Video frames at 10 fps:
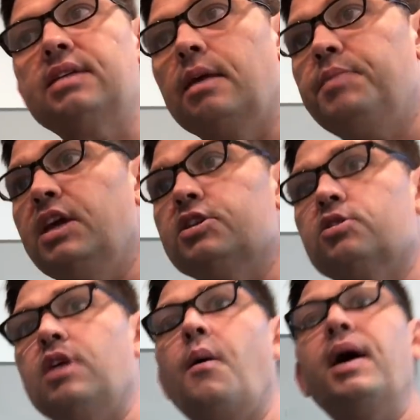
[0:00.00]
SAP. So
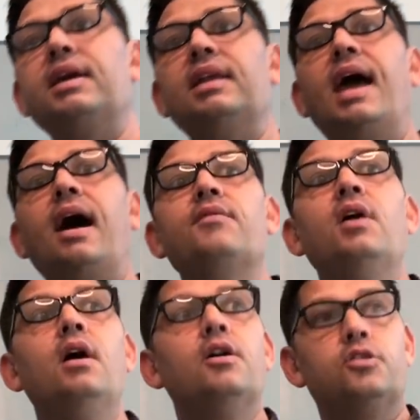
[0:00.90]
now I could have,
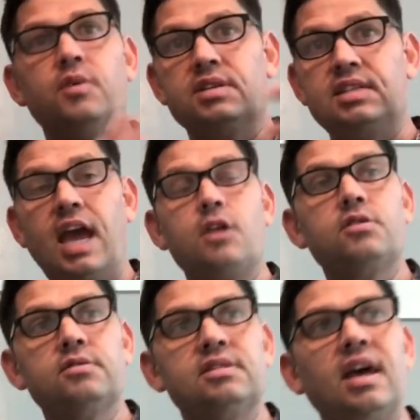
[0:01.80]
through a
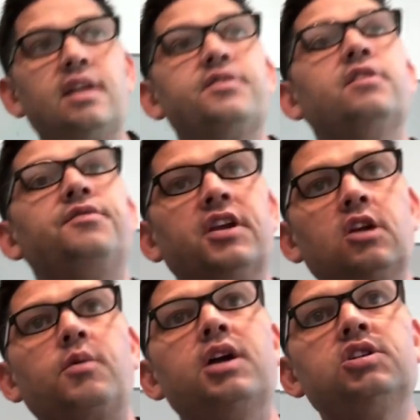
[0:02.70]
standard set of
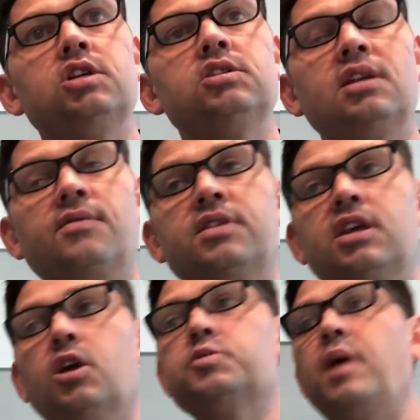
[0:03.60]
configurations and
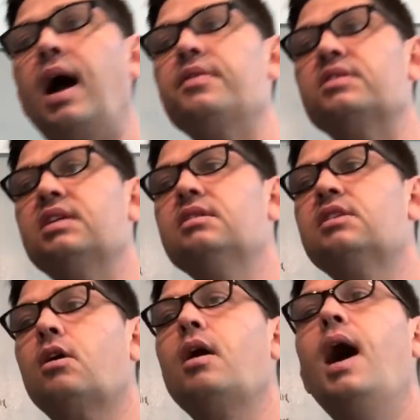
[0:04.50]
everything else behind the scenes
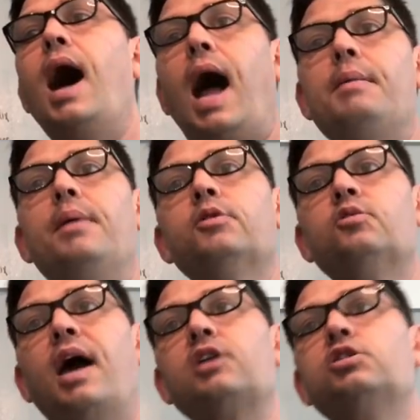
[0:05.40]
there, I'm able
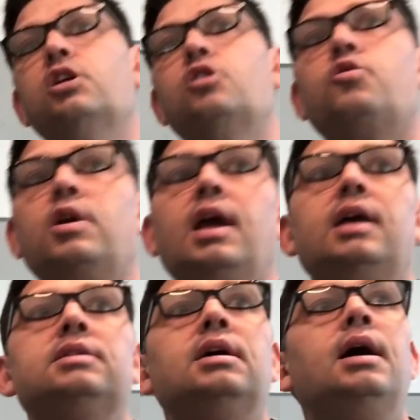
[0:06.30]
to actually
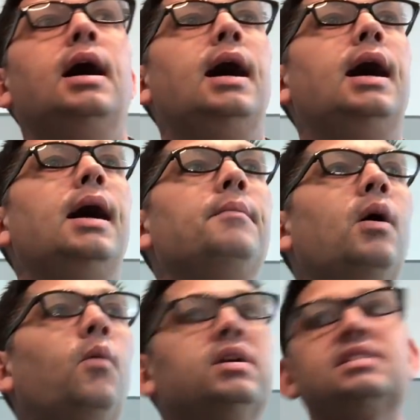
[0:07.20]
create
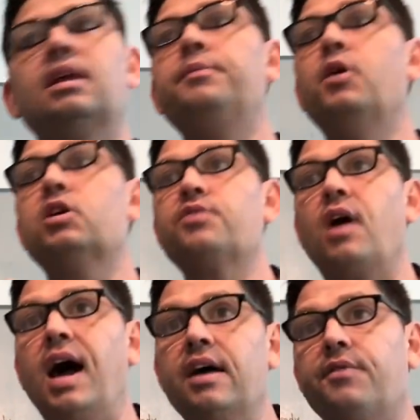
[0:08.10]
one set of books for
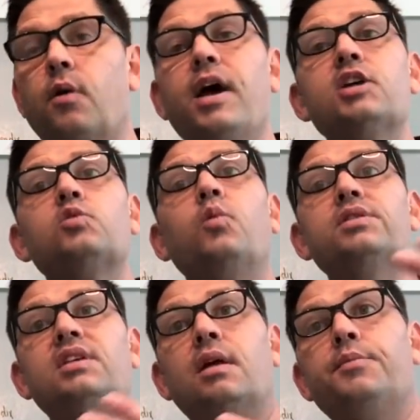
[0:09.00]
IFRS, one
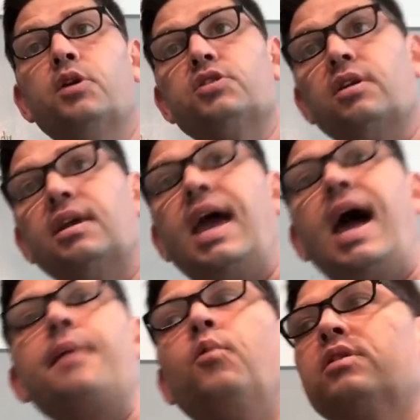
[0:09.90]
set of books on
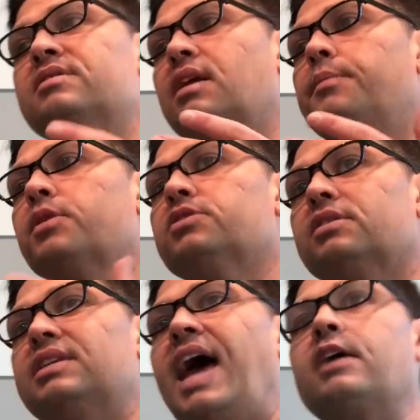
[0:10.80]
GAAP, one set of books
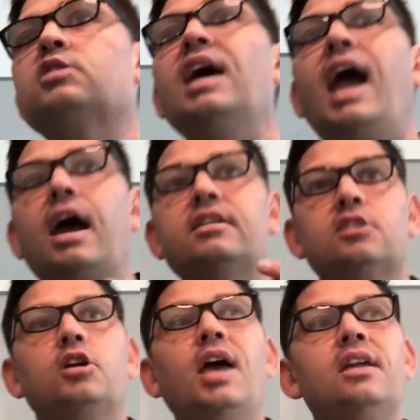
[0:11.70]
on tax, and as
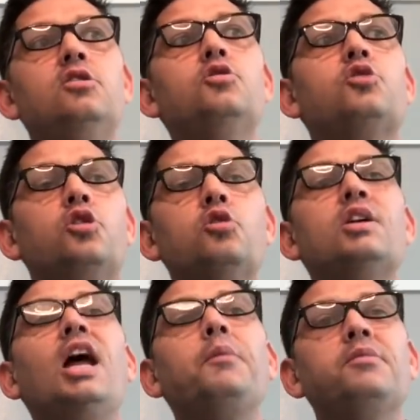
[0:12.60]
an end user, you
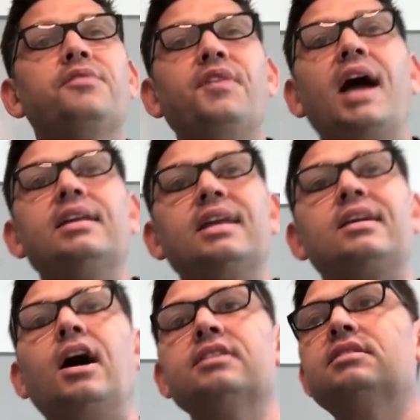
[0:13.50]
can help define
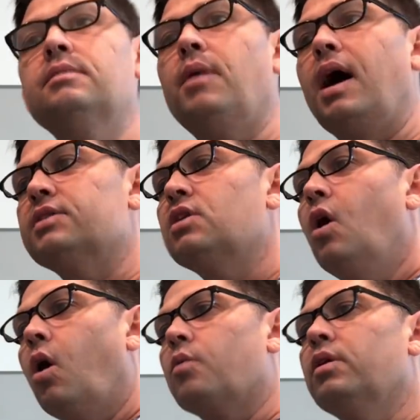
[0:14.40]
and customize
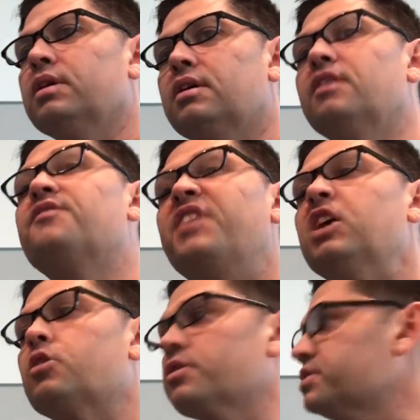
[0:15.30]
or really configure